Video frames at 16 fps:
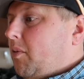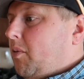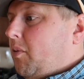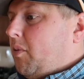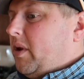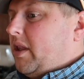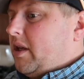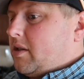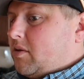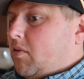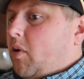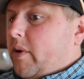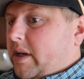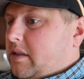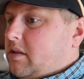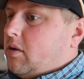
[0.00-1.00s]
with us
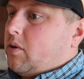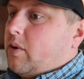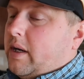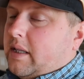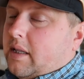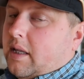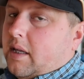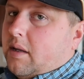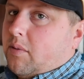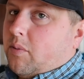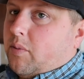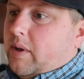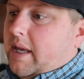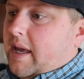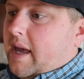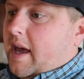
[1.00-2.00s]
growing so quickly,
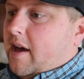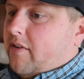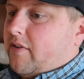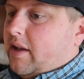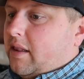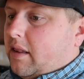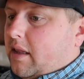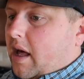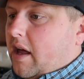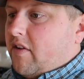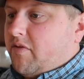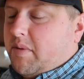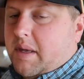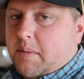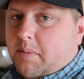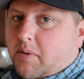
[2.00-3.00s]
we have a lot
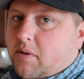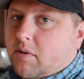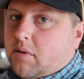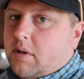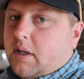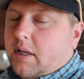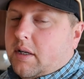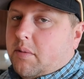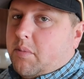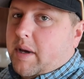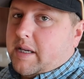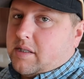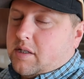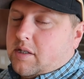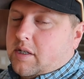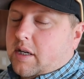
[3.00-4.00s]
of people
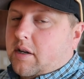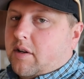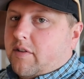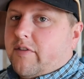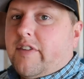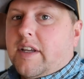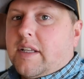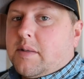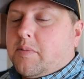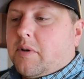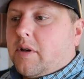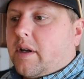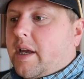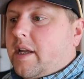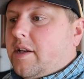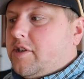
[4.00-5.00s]
messaging on
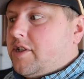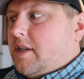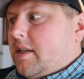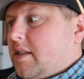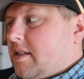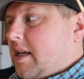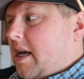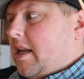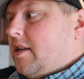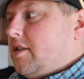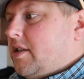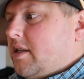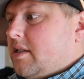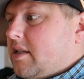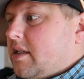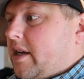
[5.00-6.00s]
Facebook, and she decided
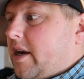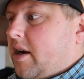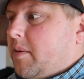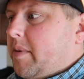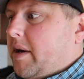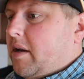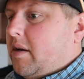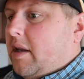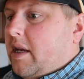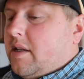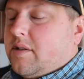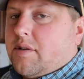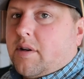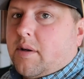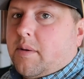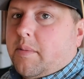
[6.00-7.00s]
she doesn't care about
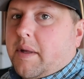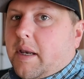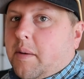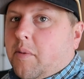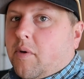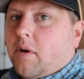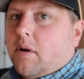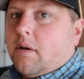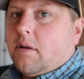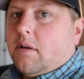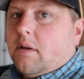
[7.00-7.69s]
answering them anymore.